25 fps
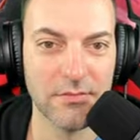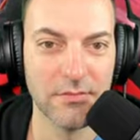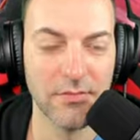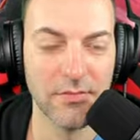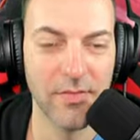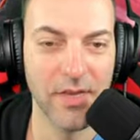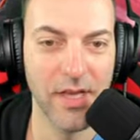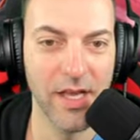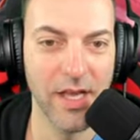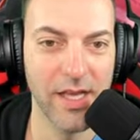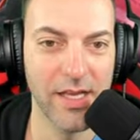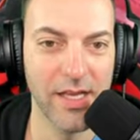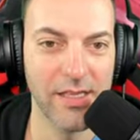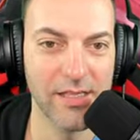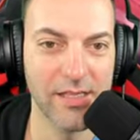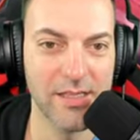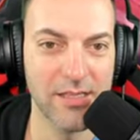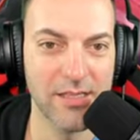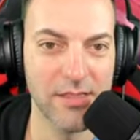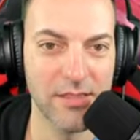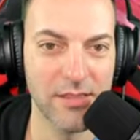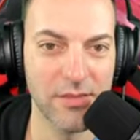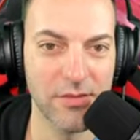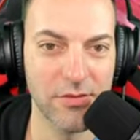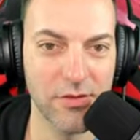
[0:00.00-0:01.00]

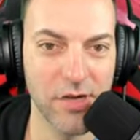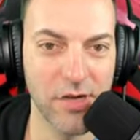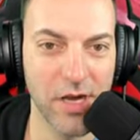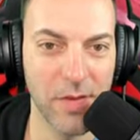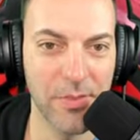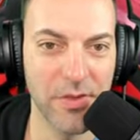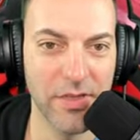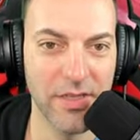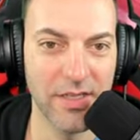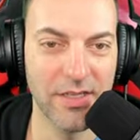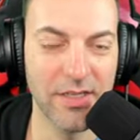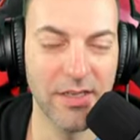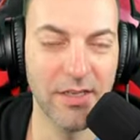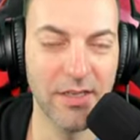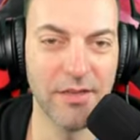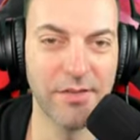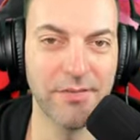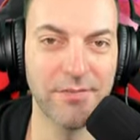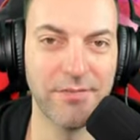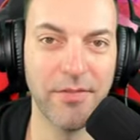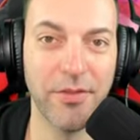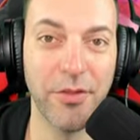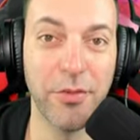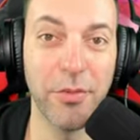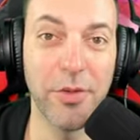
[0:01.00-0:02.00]
Nice. Drop it.
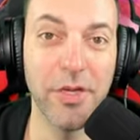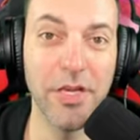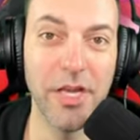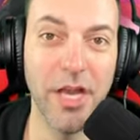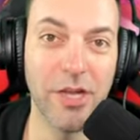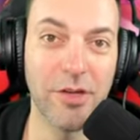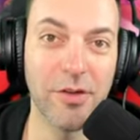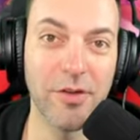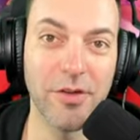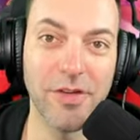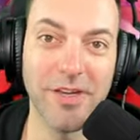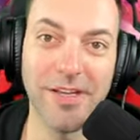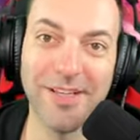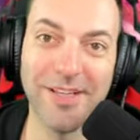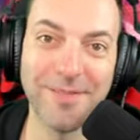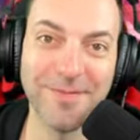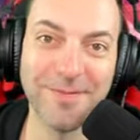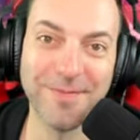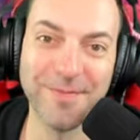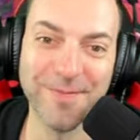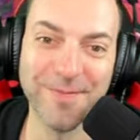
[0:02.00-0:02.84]
300.